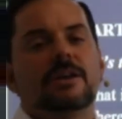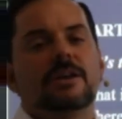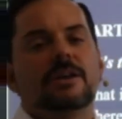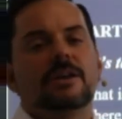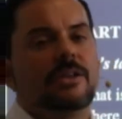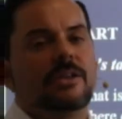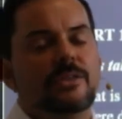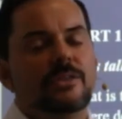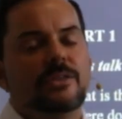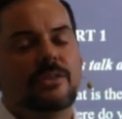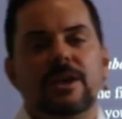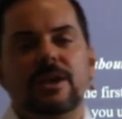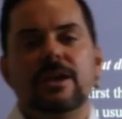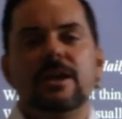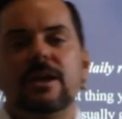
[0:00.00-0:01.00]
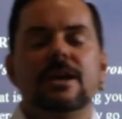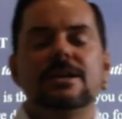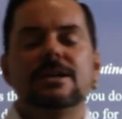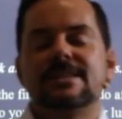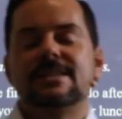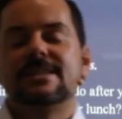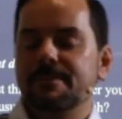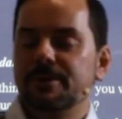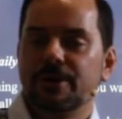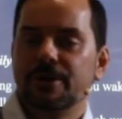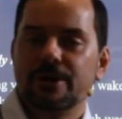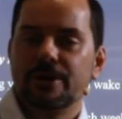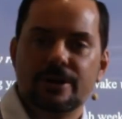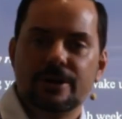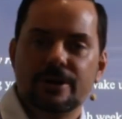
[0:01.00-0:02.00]
the
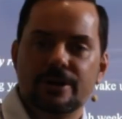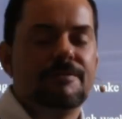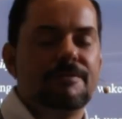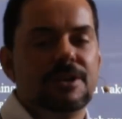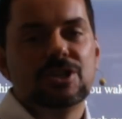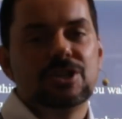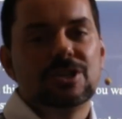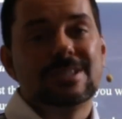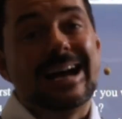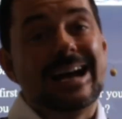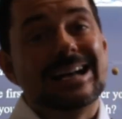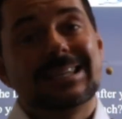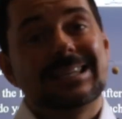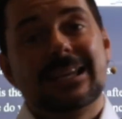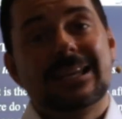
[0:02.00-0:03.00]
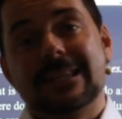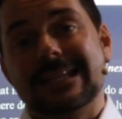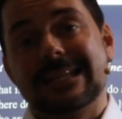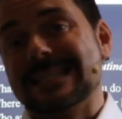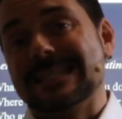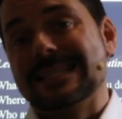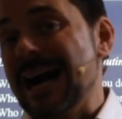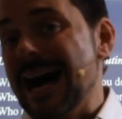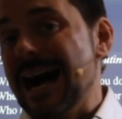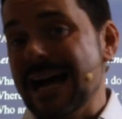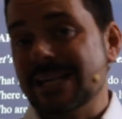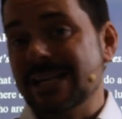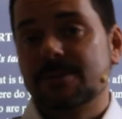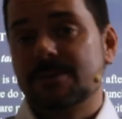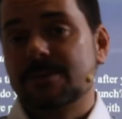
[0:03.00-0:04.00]
examiner finishes asking these
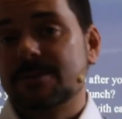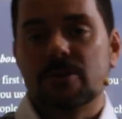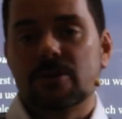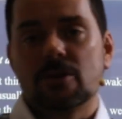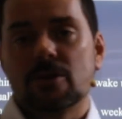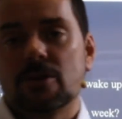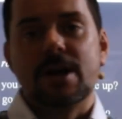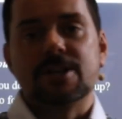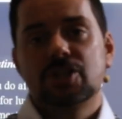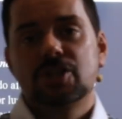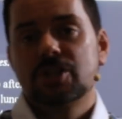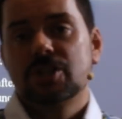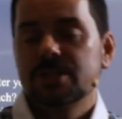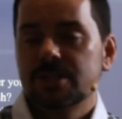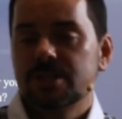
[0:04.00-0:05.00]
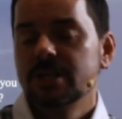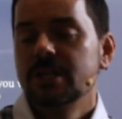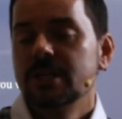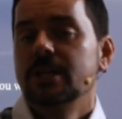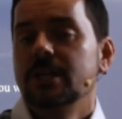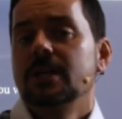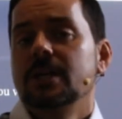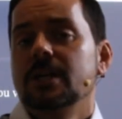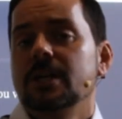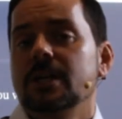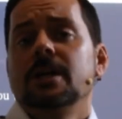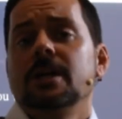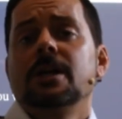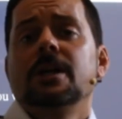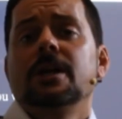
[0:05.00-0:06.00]
icebreaker questions,
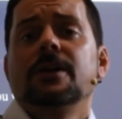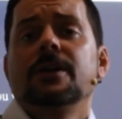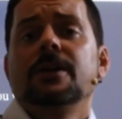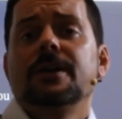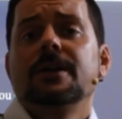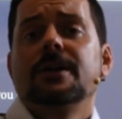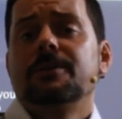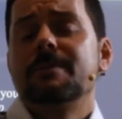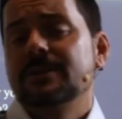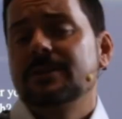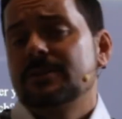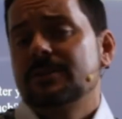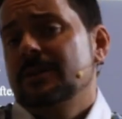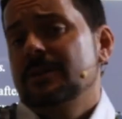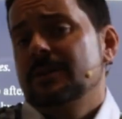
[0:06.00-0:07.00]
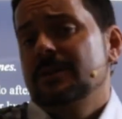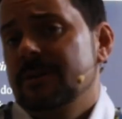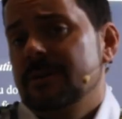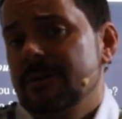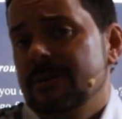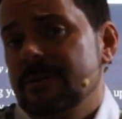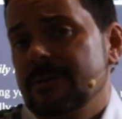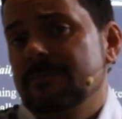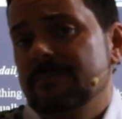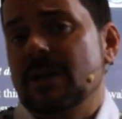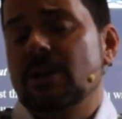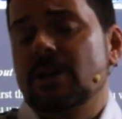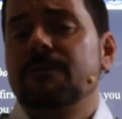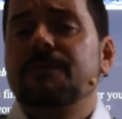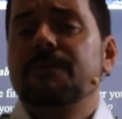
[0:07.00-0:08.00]
they're meant to make you
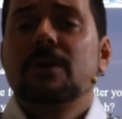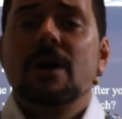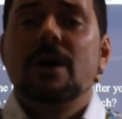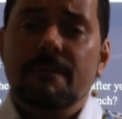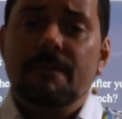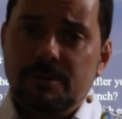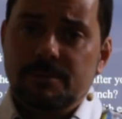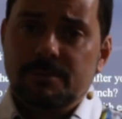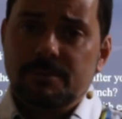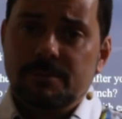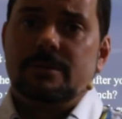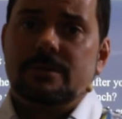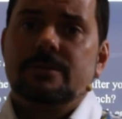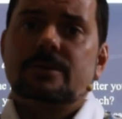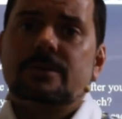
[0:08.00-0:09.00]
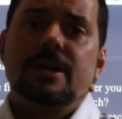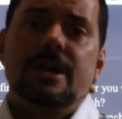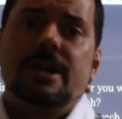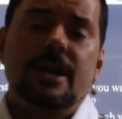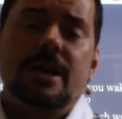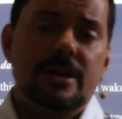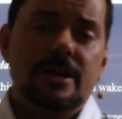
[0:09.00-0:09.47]
feel comfortable, okay?